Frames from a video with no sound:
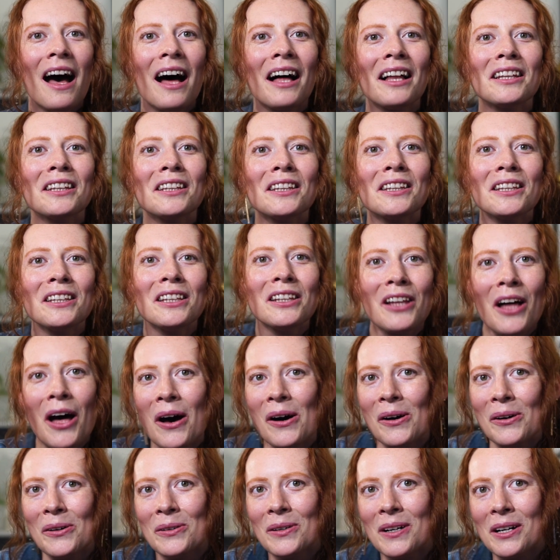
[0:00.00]

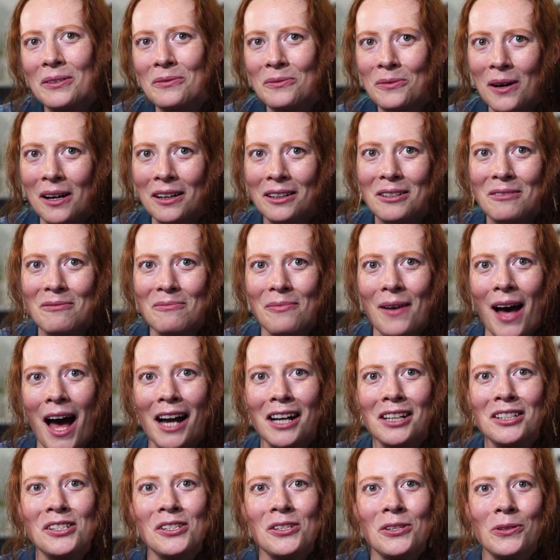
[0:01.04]
Hello, and welcome back
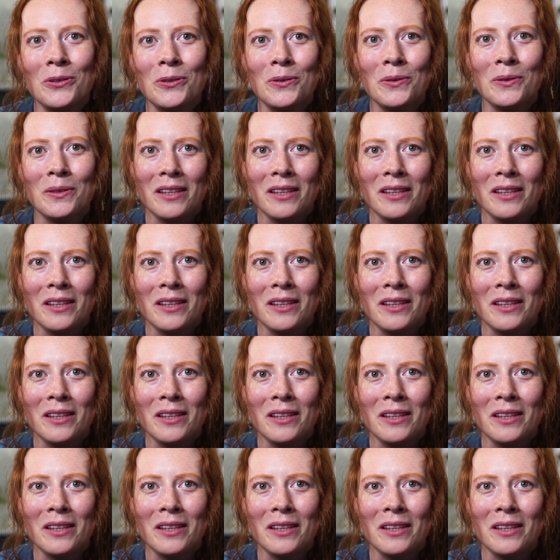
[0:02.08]
to